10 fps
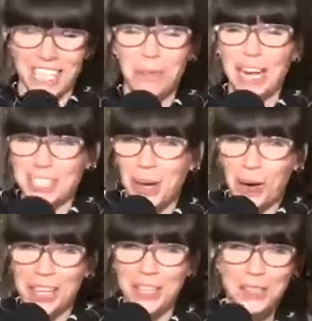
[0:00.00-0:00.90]
And when I saw
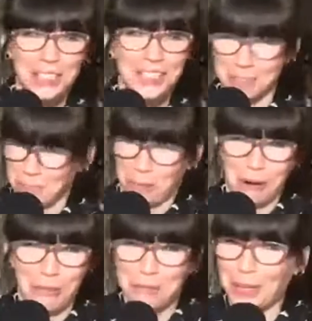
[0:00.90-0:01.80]
it used, I was like, "This
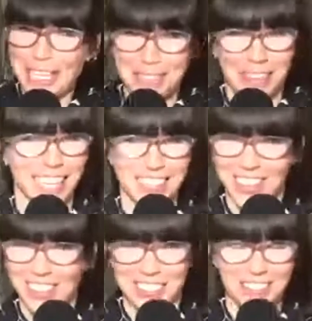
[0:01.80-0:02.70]
perfect placement. It's
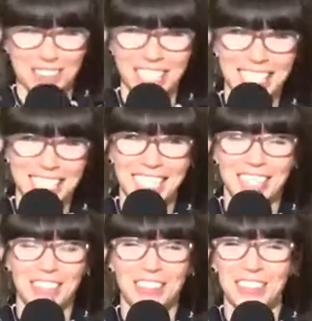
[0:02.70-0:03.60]
awesome."
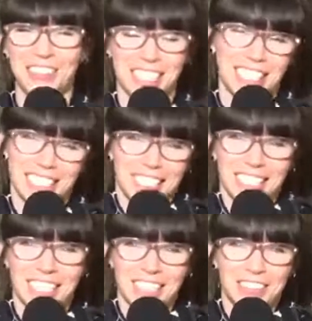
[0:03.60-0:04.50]
So,
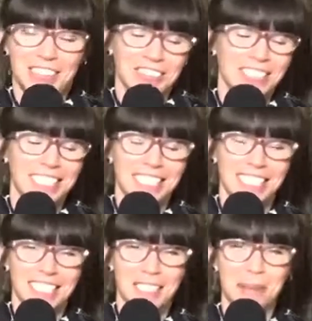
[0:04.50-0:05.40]
it
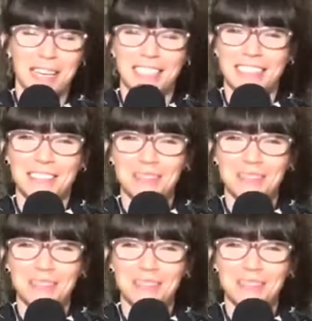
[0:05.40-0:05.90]
just depends.